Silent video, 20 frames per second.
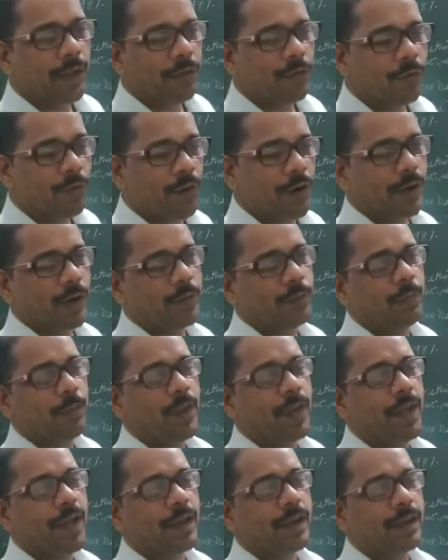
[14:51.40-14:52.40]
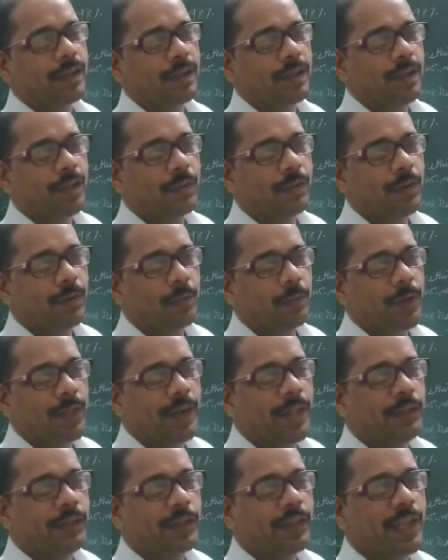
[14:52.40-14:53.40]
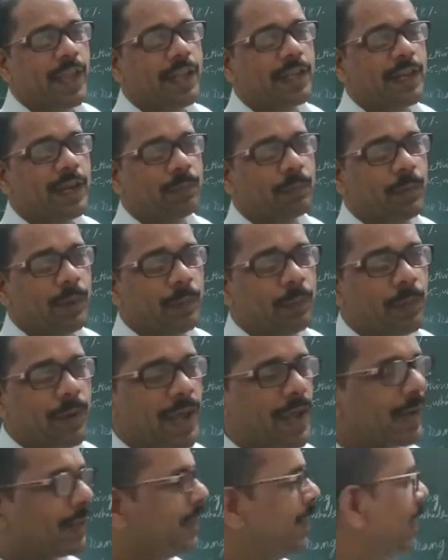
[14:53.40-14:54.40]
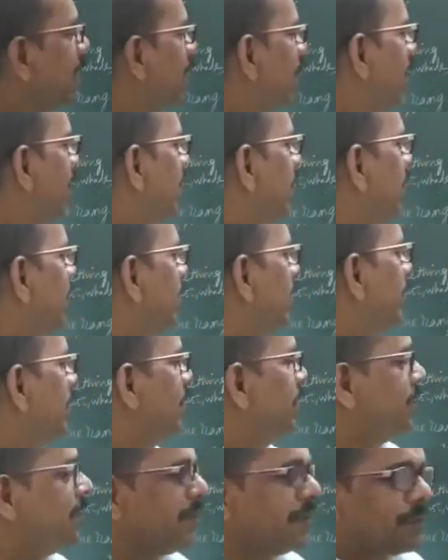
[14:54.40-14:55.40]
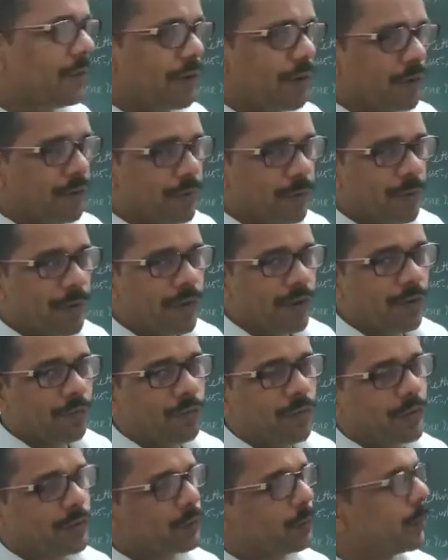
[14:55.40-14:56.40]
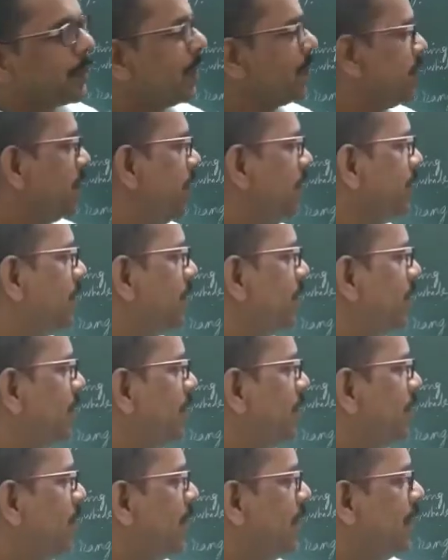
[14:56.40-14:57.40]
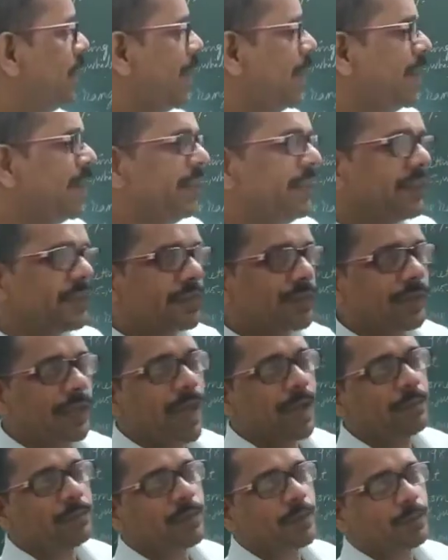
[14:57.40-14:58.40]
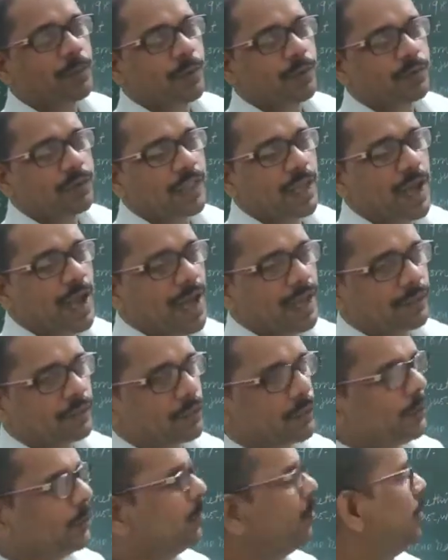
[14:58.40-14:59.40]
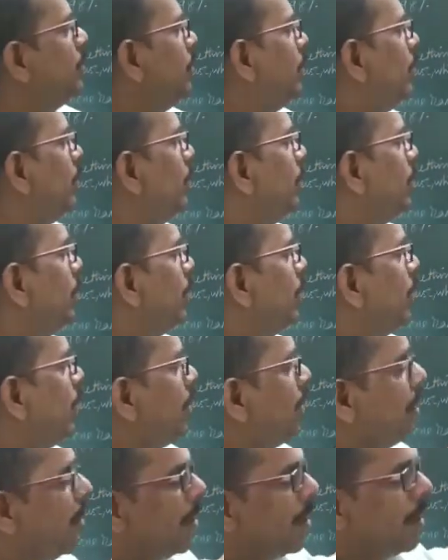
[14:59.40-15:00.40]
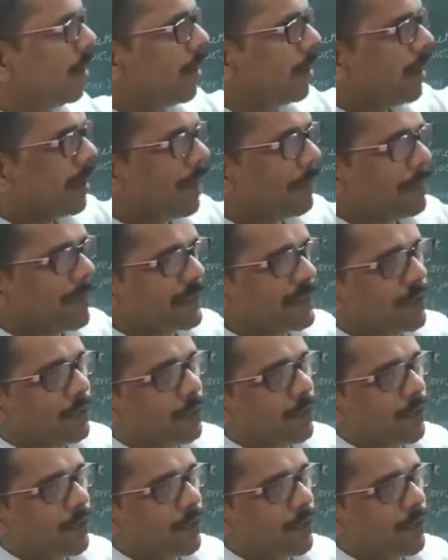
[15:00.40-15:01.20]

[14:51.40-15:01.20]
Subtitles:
forum where well-educated people are there, this is one of the wonderful expressions And in the exam, suppose they ask you, among the